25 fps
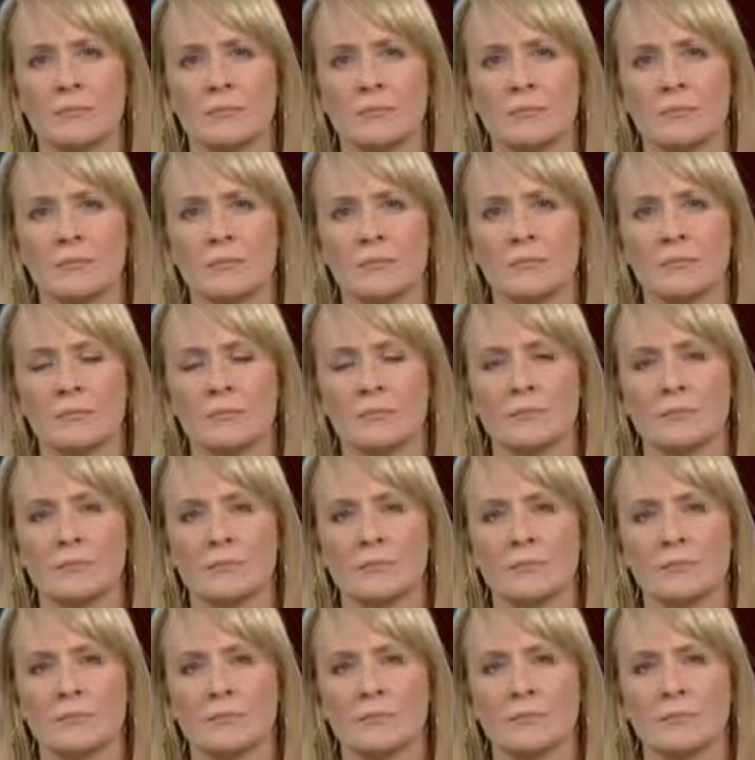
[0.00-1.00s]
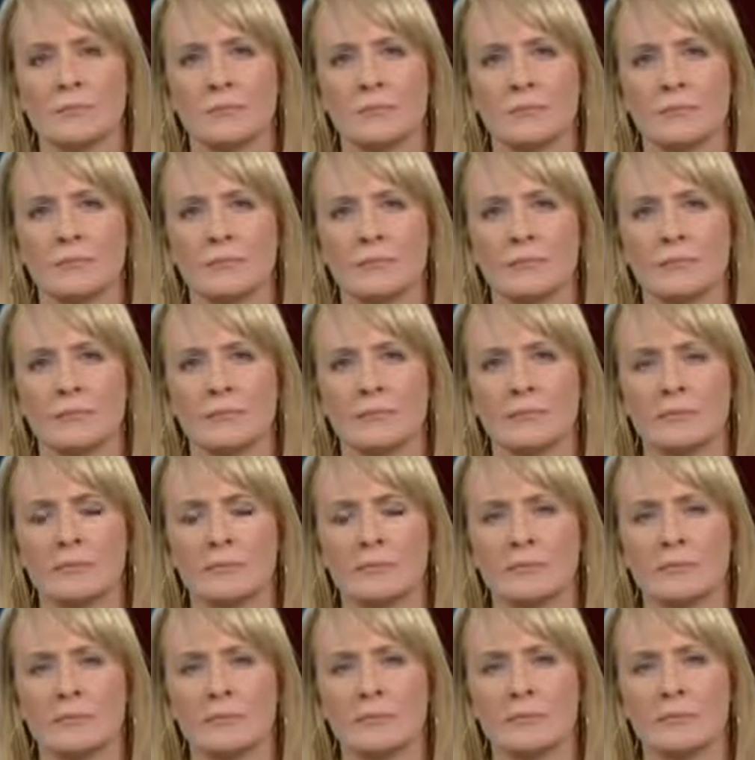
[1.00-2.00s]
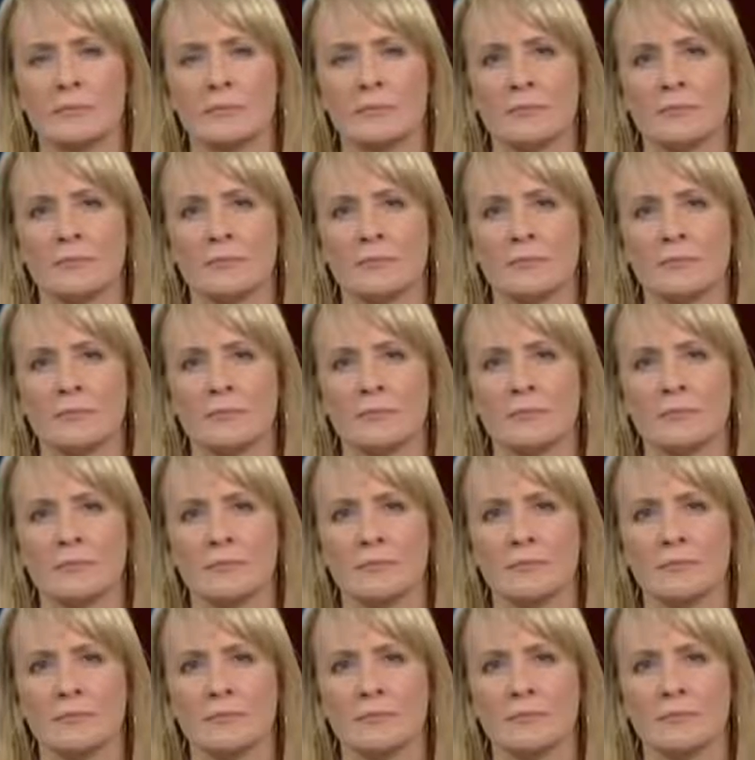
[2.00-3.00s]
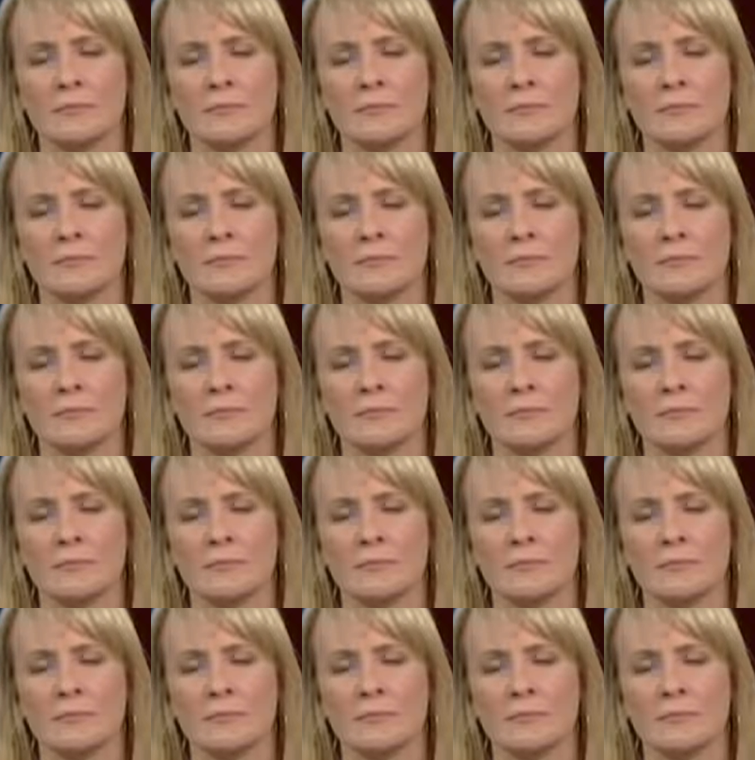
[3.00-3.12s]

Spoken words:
The person shown says nothing.